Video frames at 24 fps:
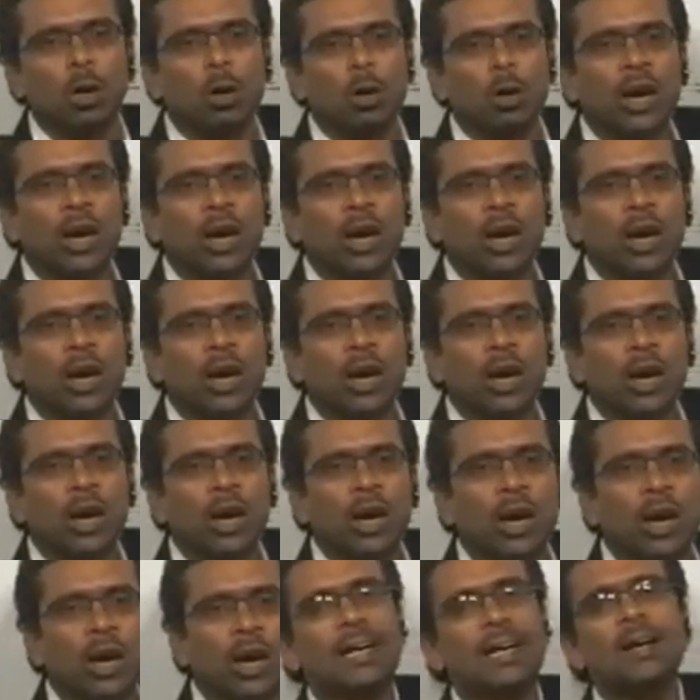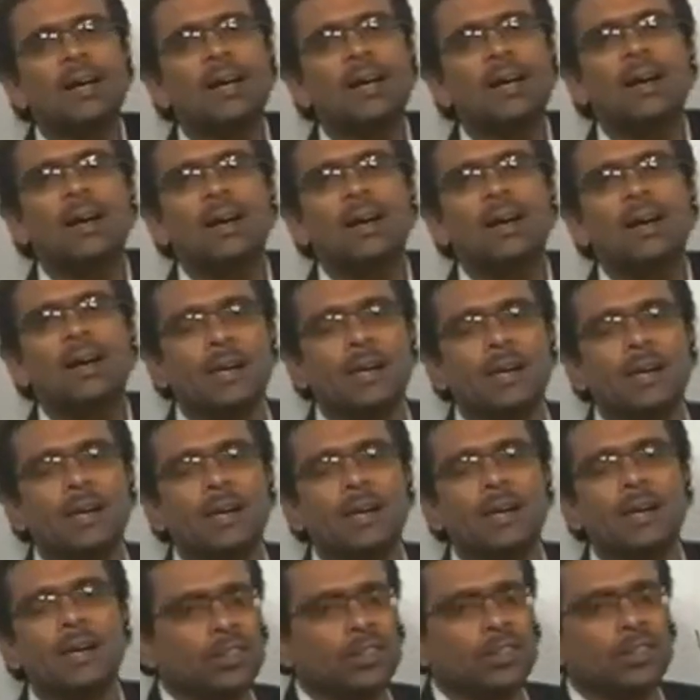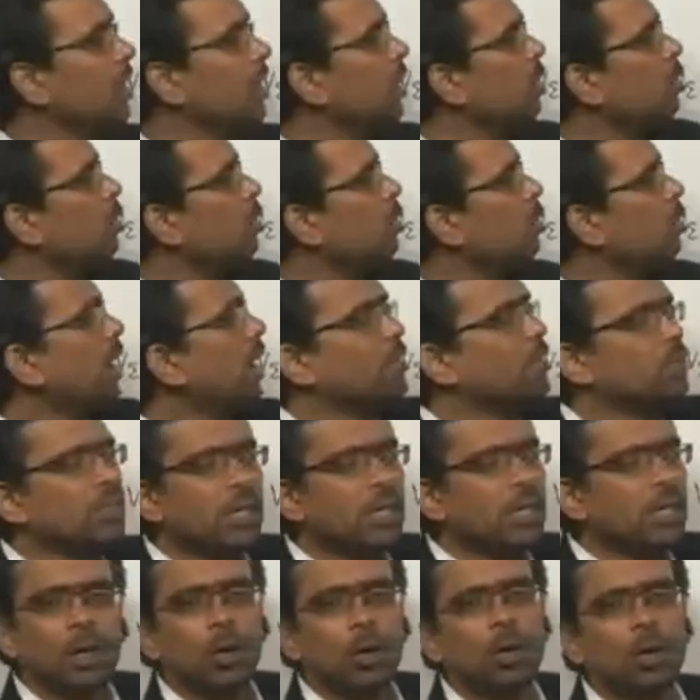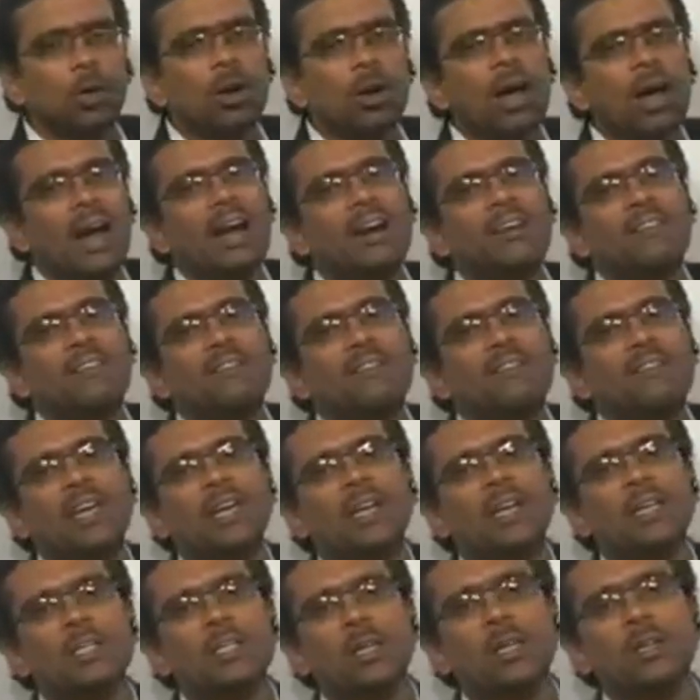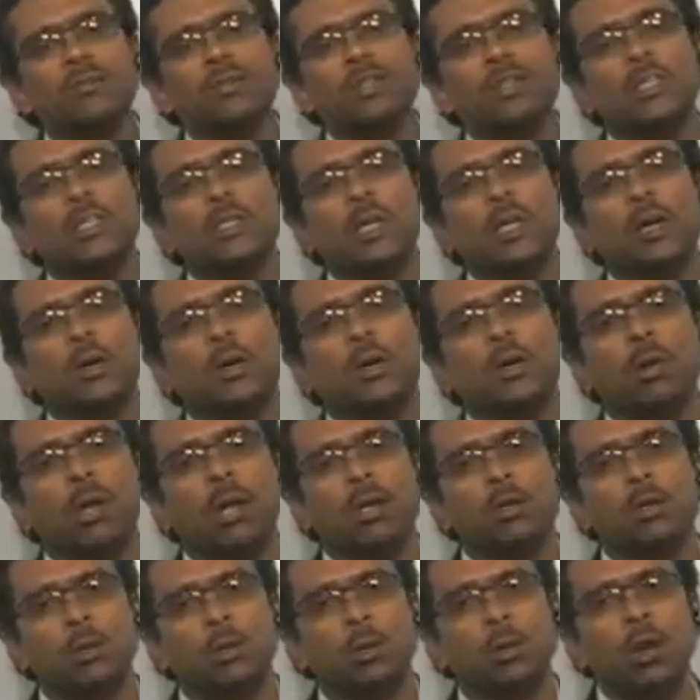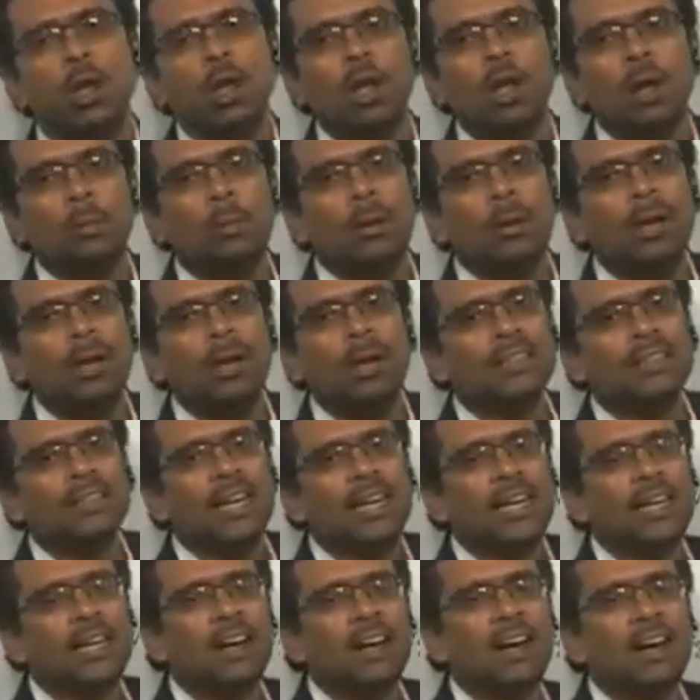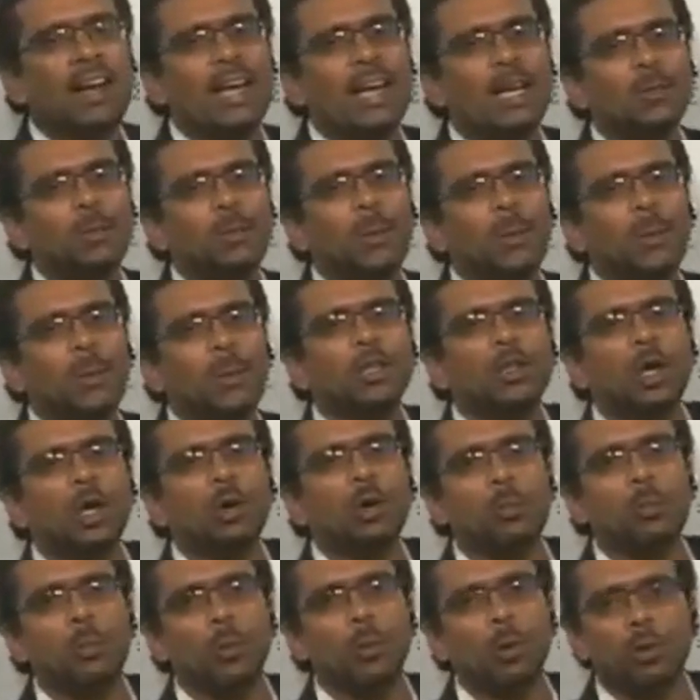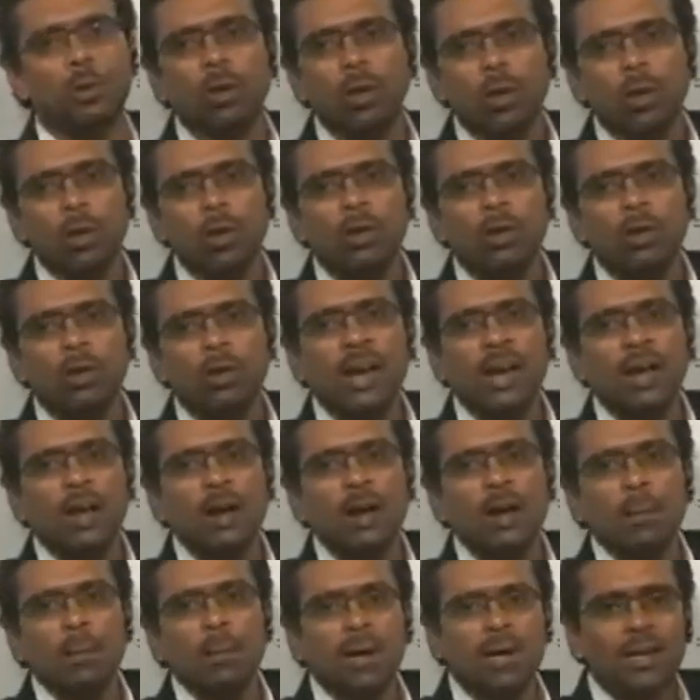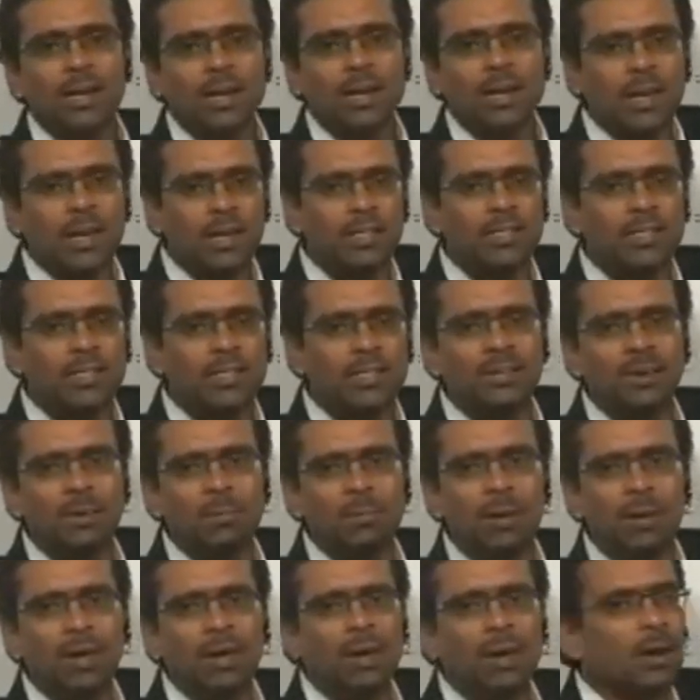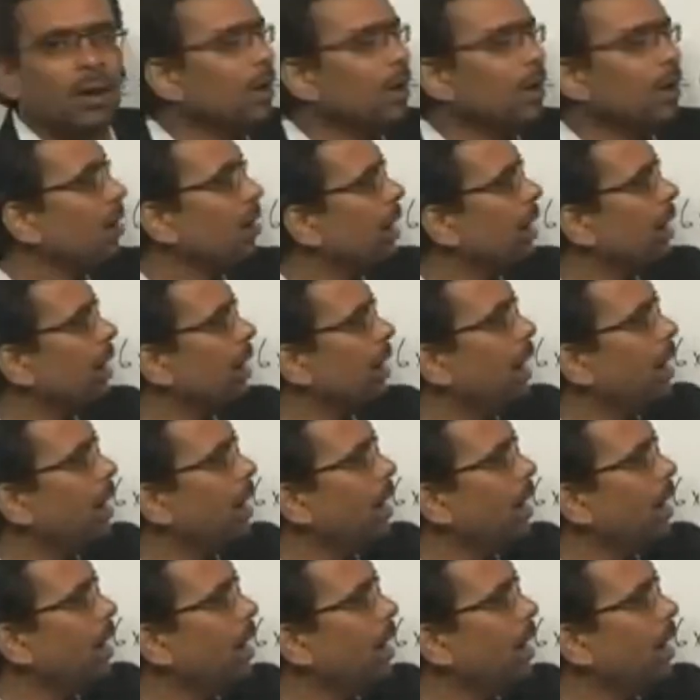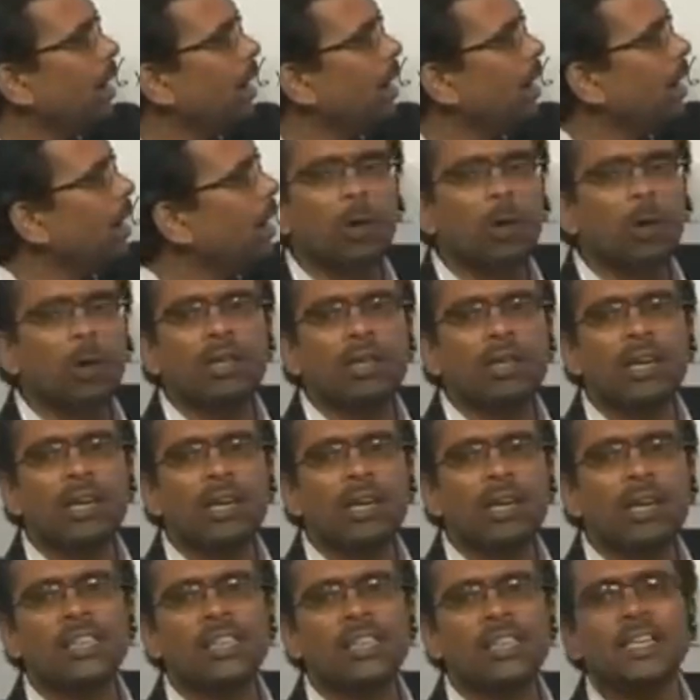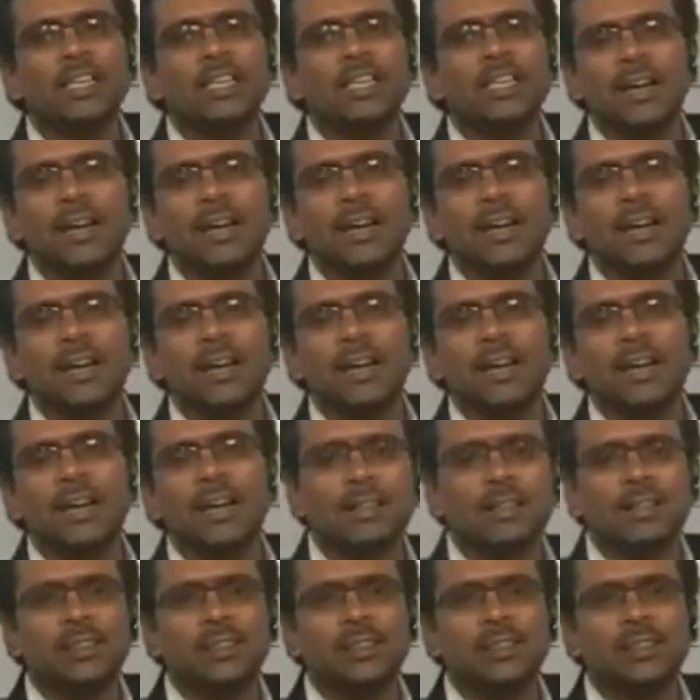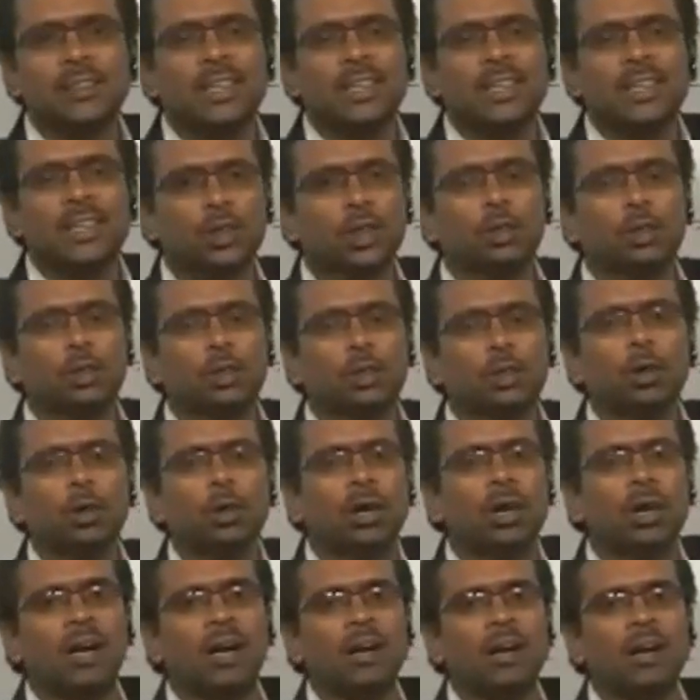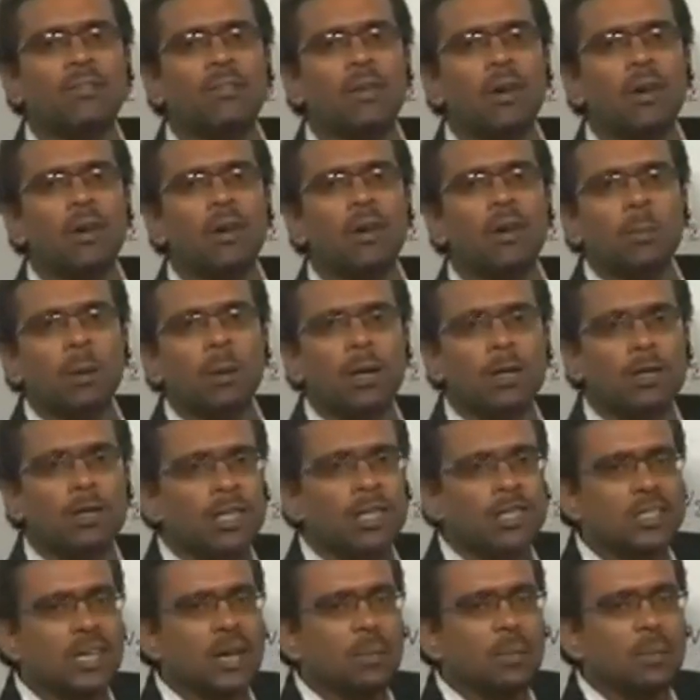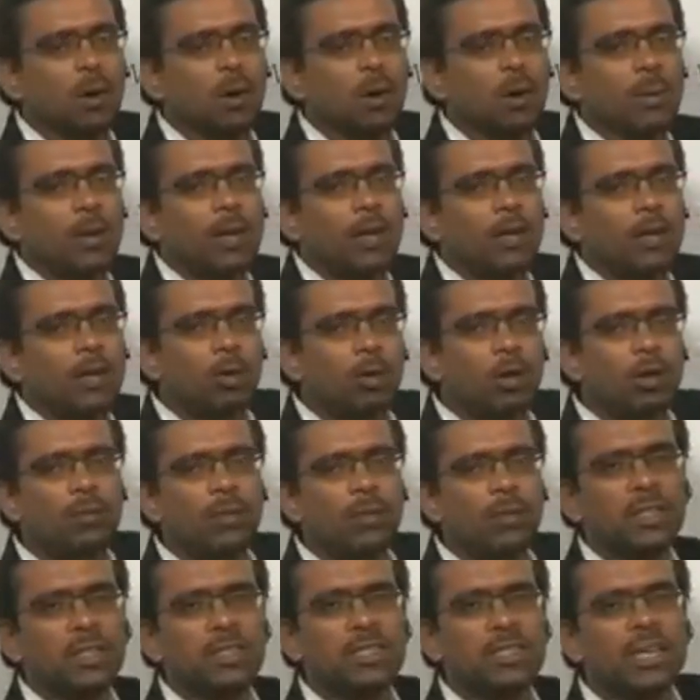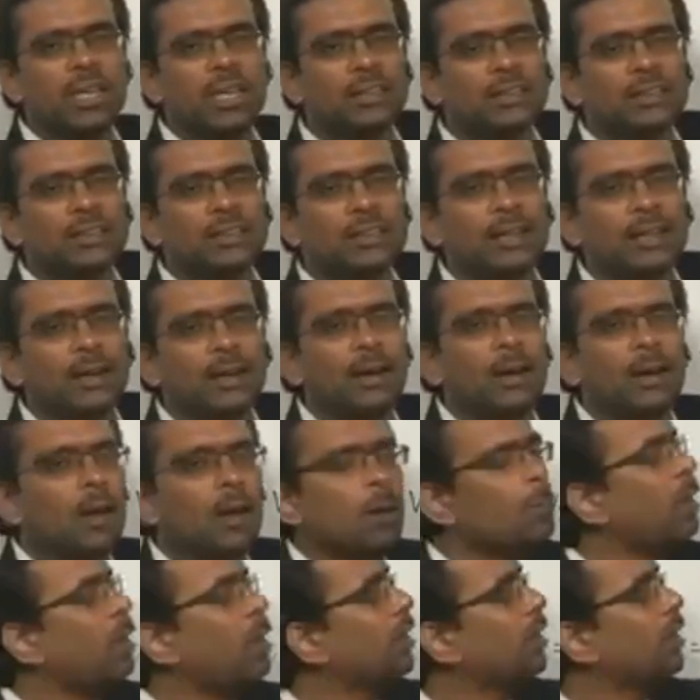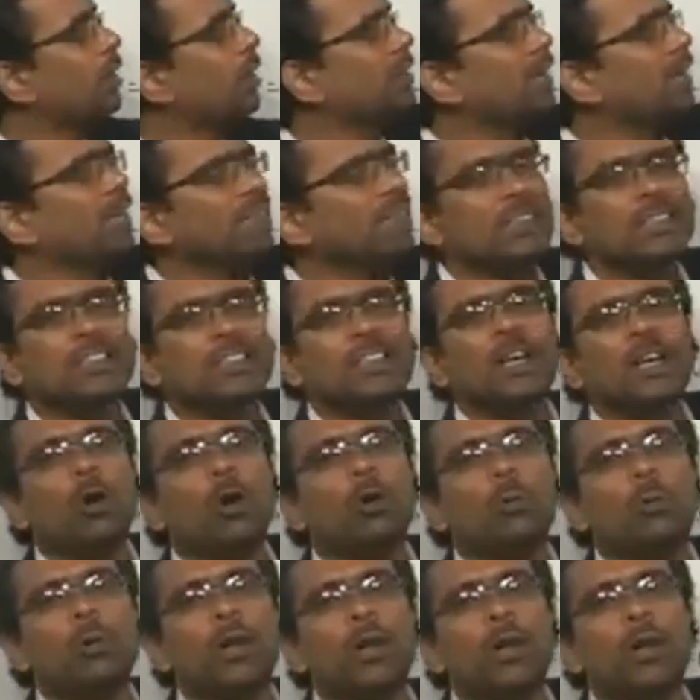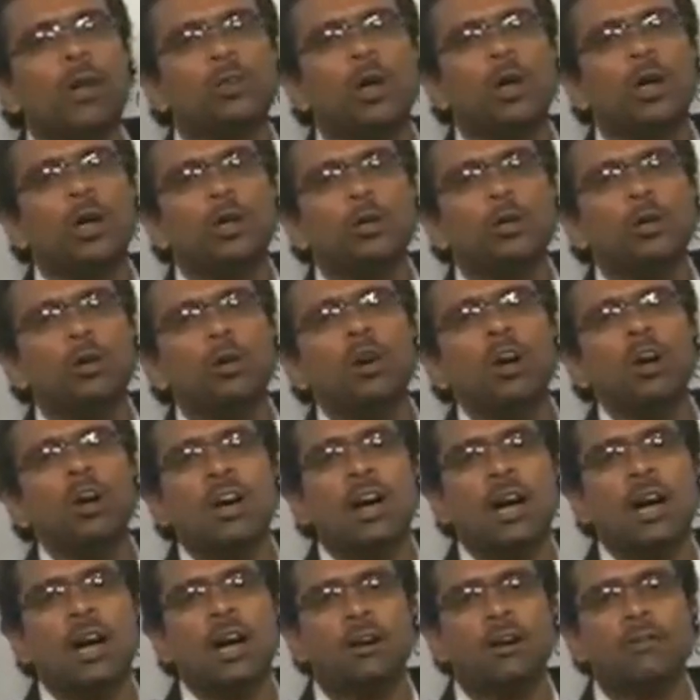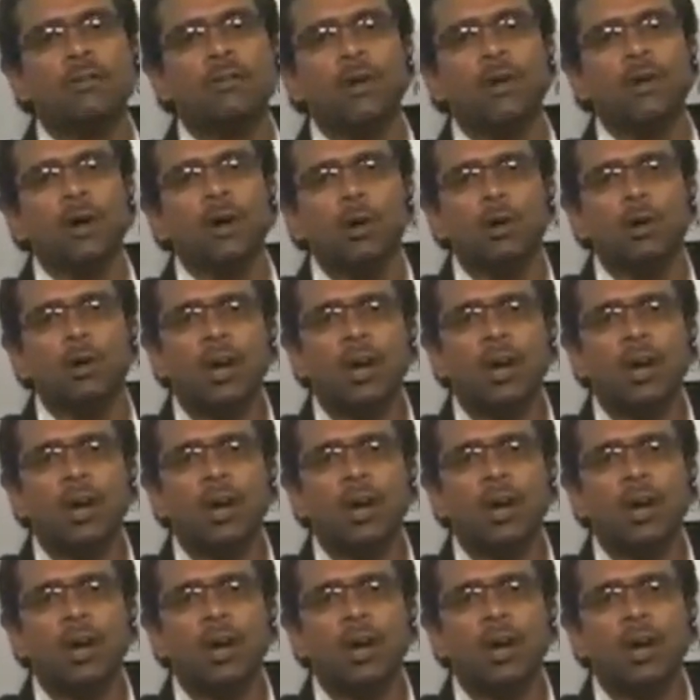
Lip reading: Okay, that is the greatness of this, okay, circuit and weakness of this circuit also, because I did not expect this output. Okay, but it is giving me wrong output. That is, I did not ask this transistor to go to cutoff, but just I am operating with this transistor, but this transistor output has gone to cutoff.